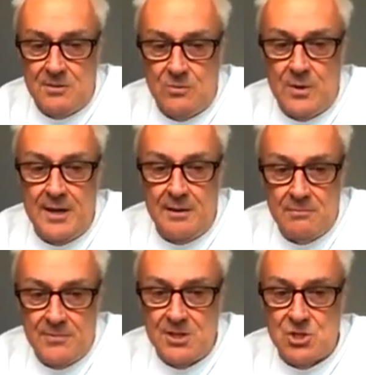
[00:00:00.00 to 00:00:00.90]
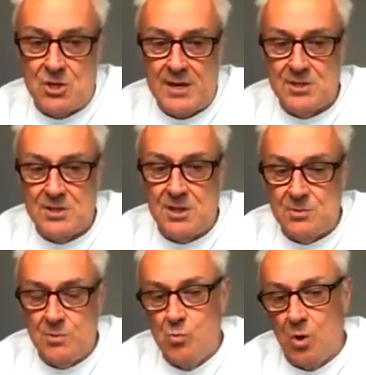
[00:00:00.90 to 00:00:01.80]
where this track starts
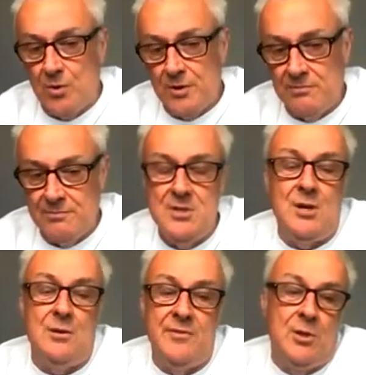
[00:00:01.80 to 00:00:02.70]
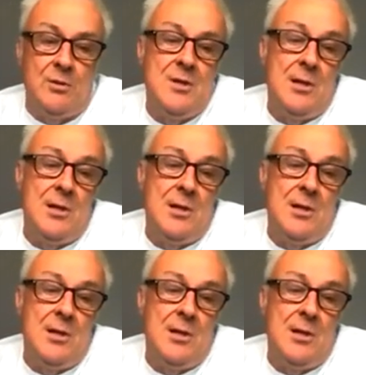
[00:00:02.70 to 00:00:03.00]
with 1, you know,